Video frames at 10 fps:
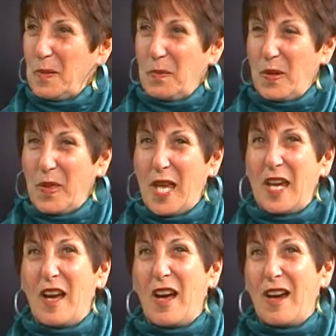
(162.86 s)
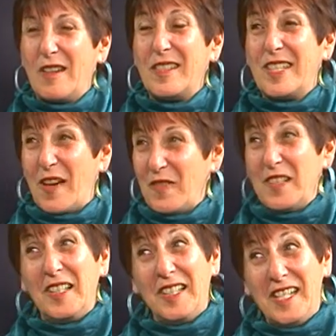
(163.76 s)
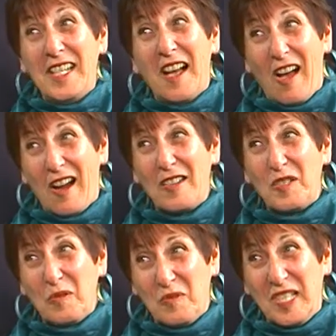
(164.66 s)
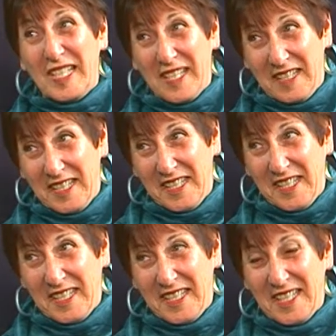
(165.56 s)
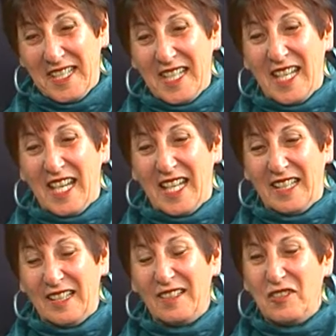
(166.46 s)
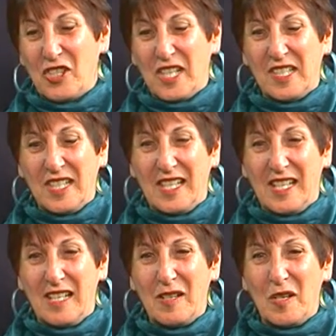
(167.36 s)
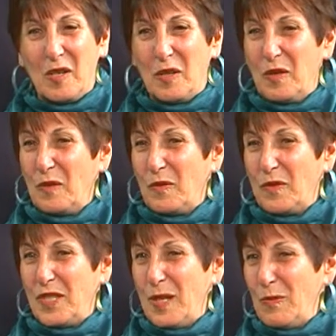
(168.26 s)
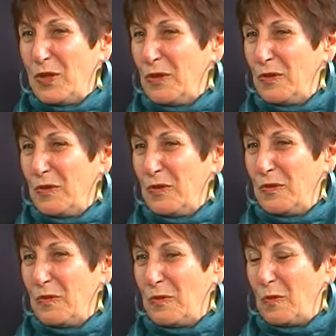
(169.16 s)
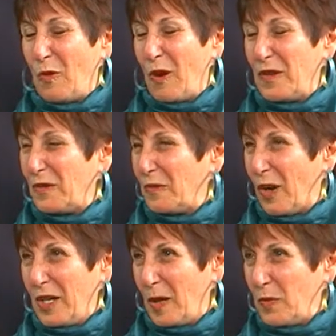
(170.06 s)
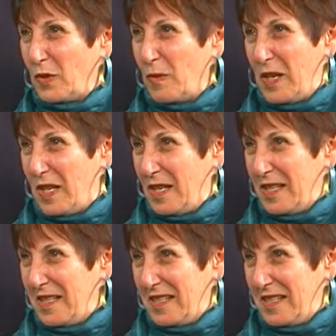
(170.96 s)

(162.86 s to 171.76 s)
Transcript: but they are definitely hard to resist. And little Jesse seemed to wander right up to me,